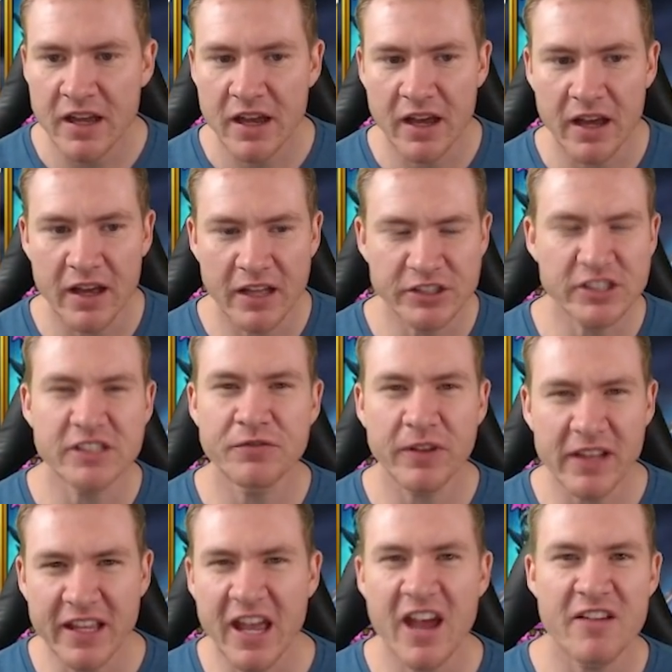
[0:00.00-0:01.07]
Uh, I just feel
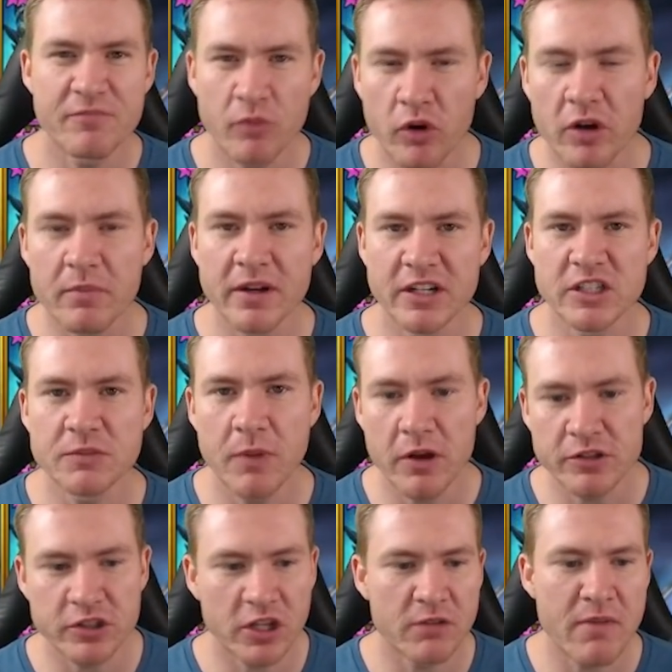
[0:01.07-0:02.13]
like I have more at my
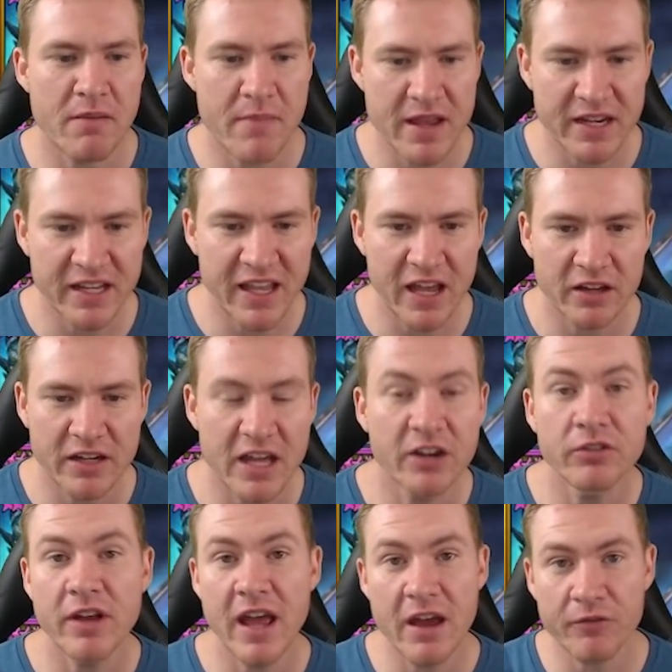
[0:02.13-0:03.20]
disposal on my main account. I
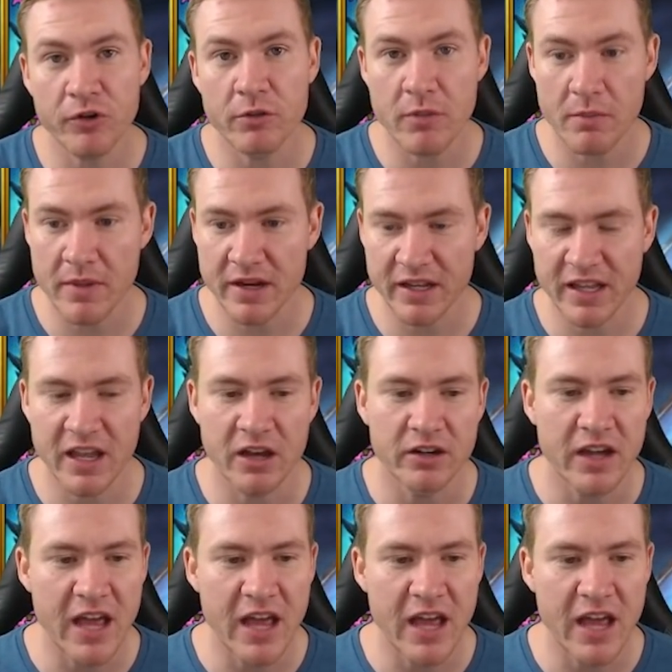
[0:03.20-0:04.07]
don't have her on my main account.